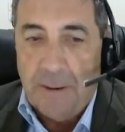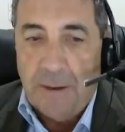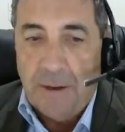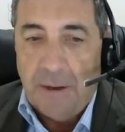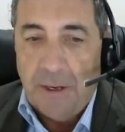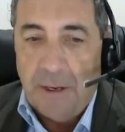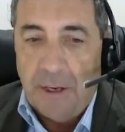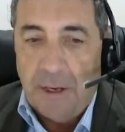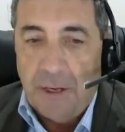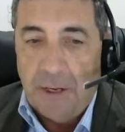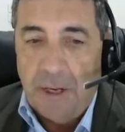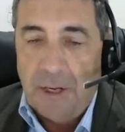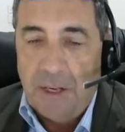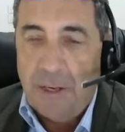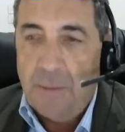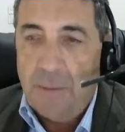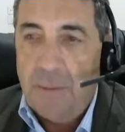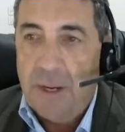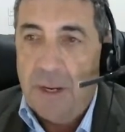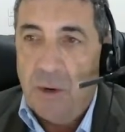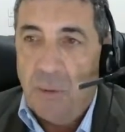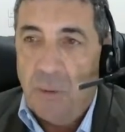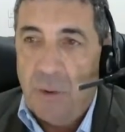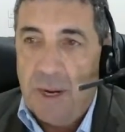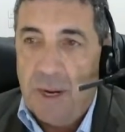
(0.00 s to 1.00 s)
you need to
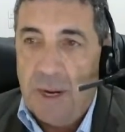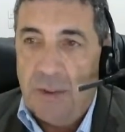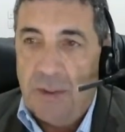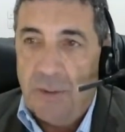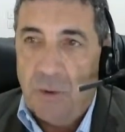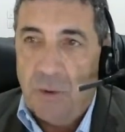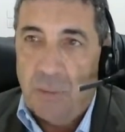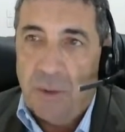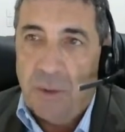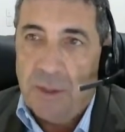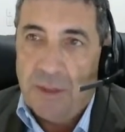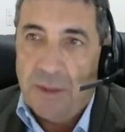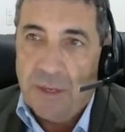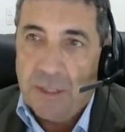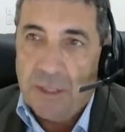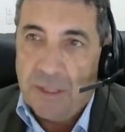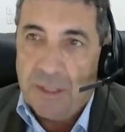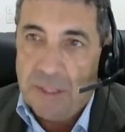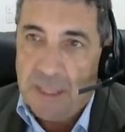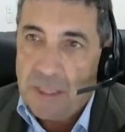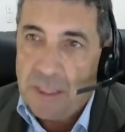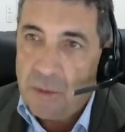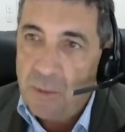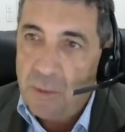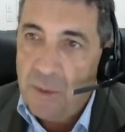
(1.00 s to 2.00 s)
be aware that within
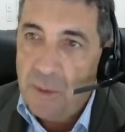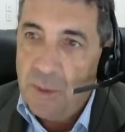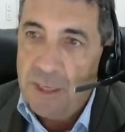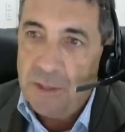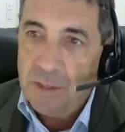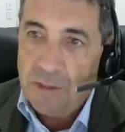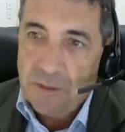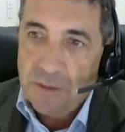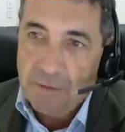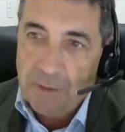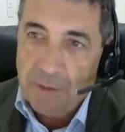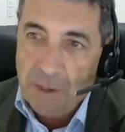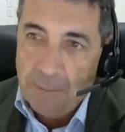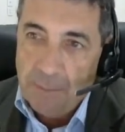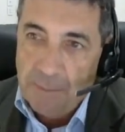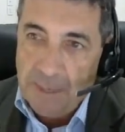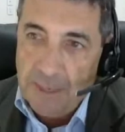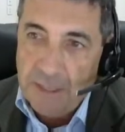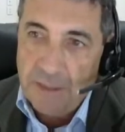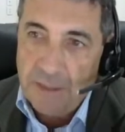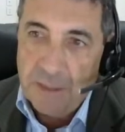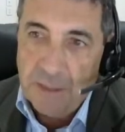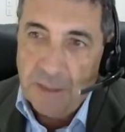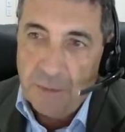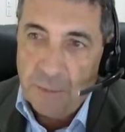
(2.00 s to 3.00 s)
6 weeks of
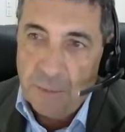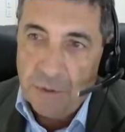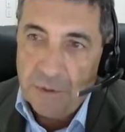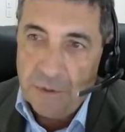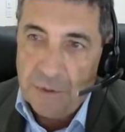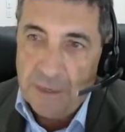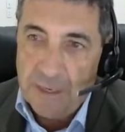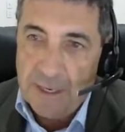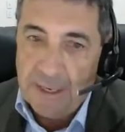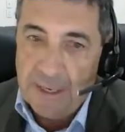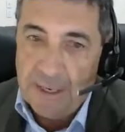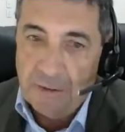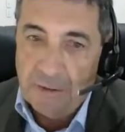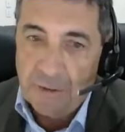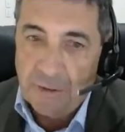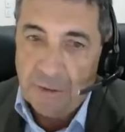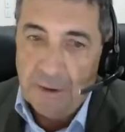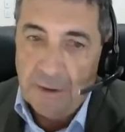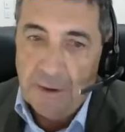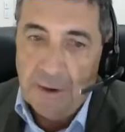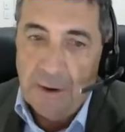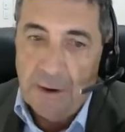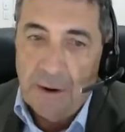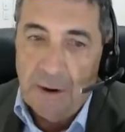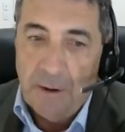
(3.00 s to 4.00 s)
commencing the proceedings,
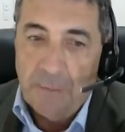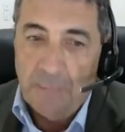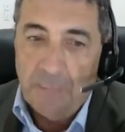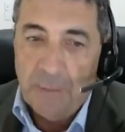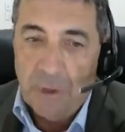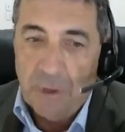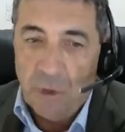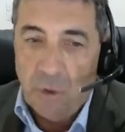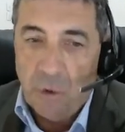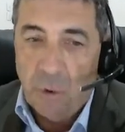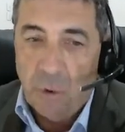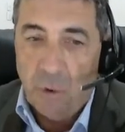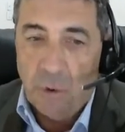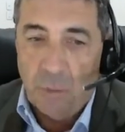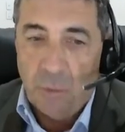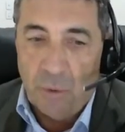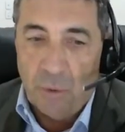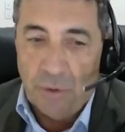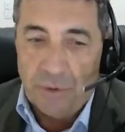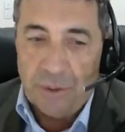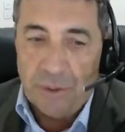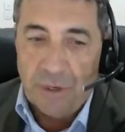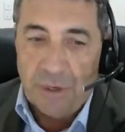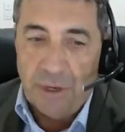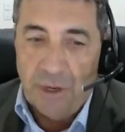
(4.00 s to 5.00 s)
the court
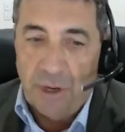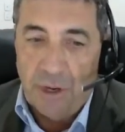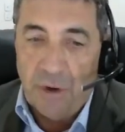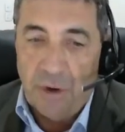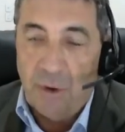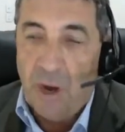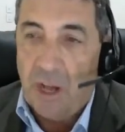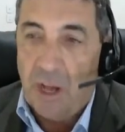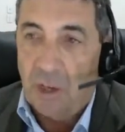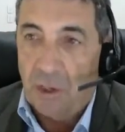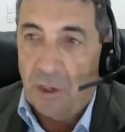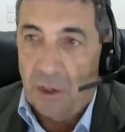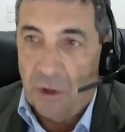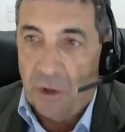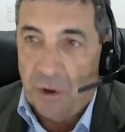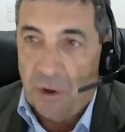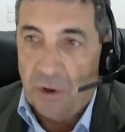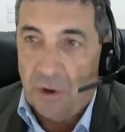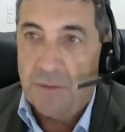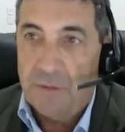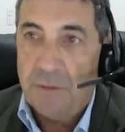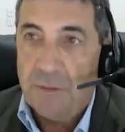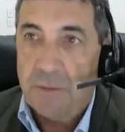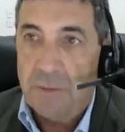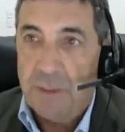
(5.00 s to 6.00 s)
wants to know a lot
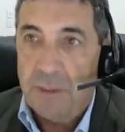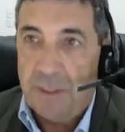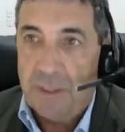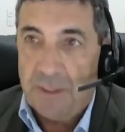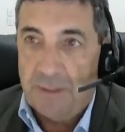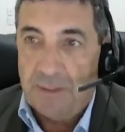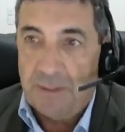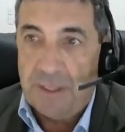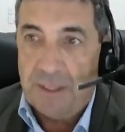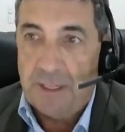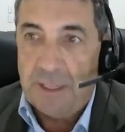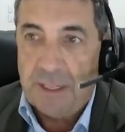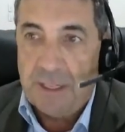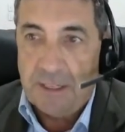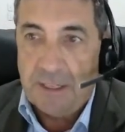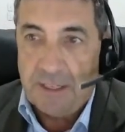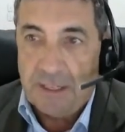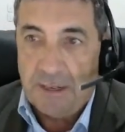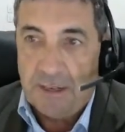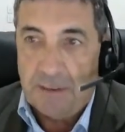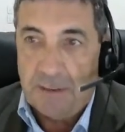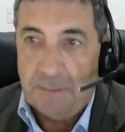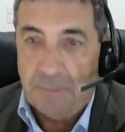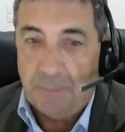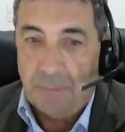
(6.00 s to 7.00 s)
of specific
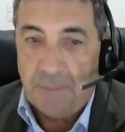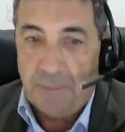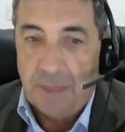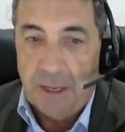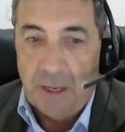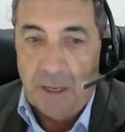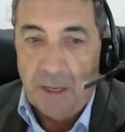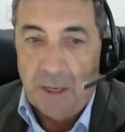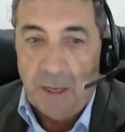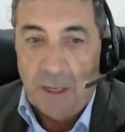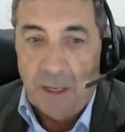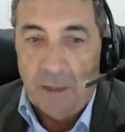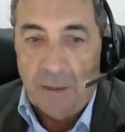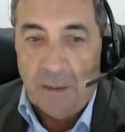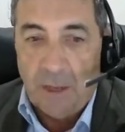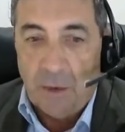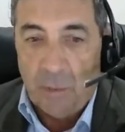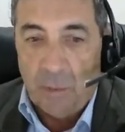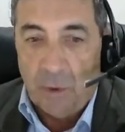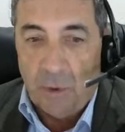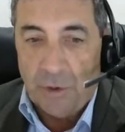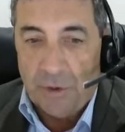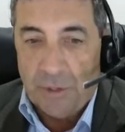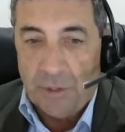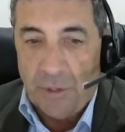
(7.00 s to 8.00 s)
detail. They
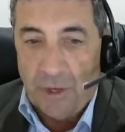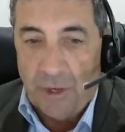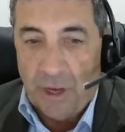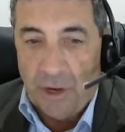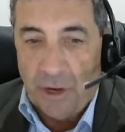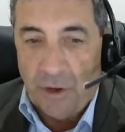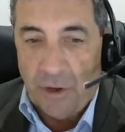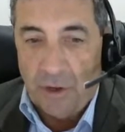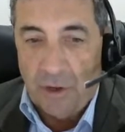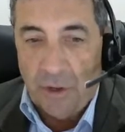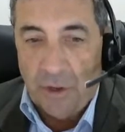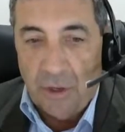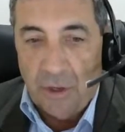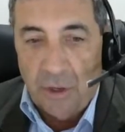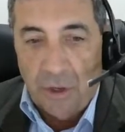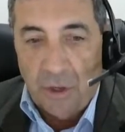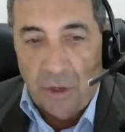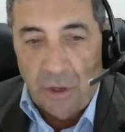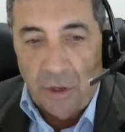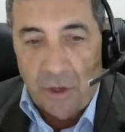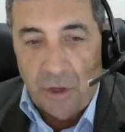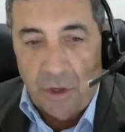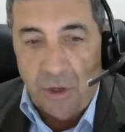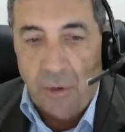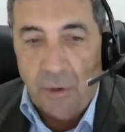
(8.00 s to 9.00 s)
want to know,
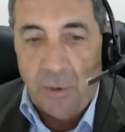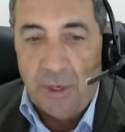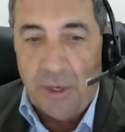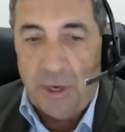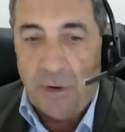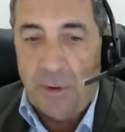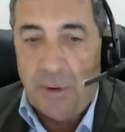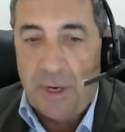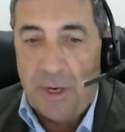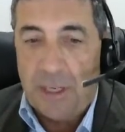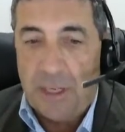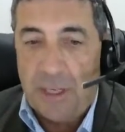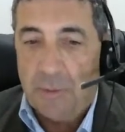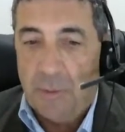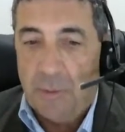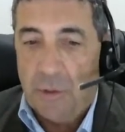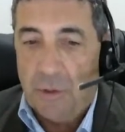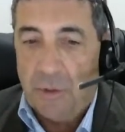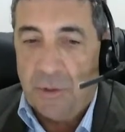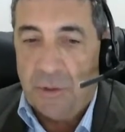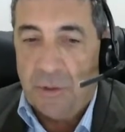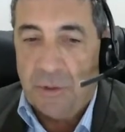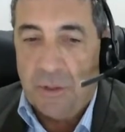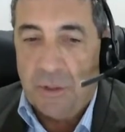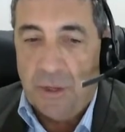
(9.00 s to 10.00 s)
who are your
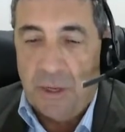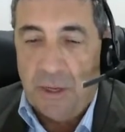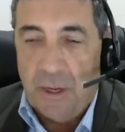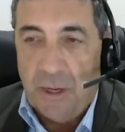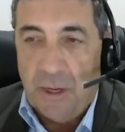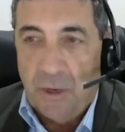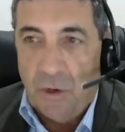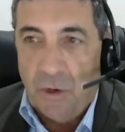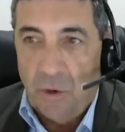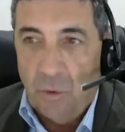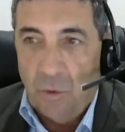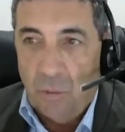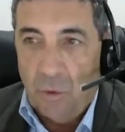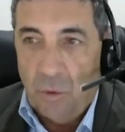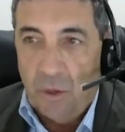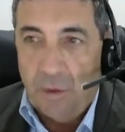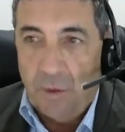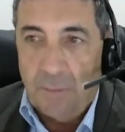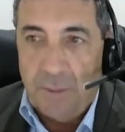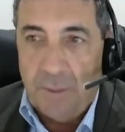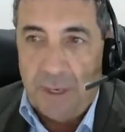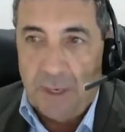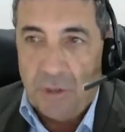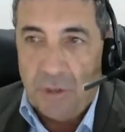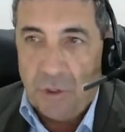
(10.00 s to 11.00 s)
experts? Will it
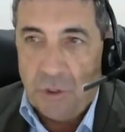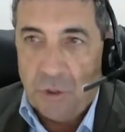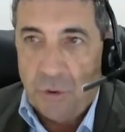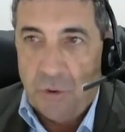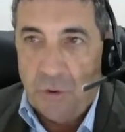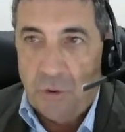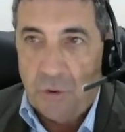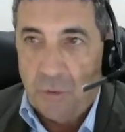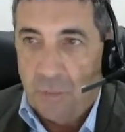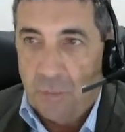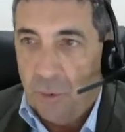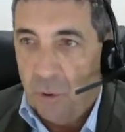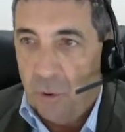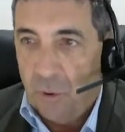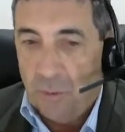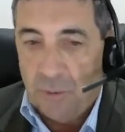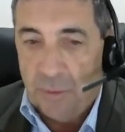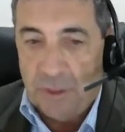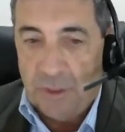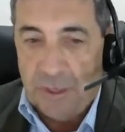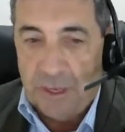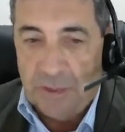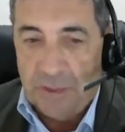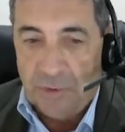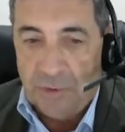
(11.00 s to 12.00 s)
be a joint report
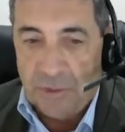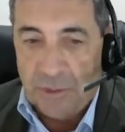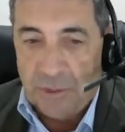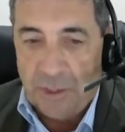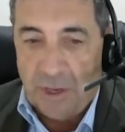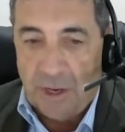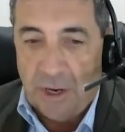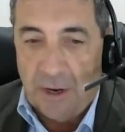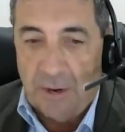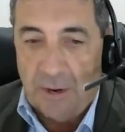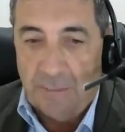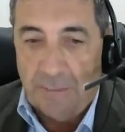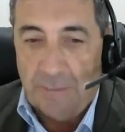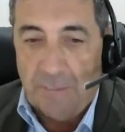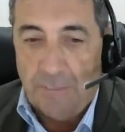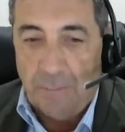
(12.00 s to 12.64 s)
with the other side?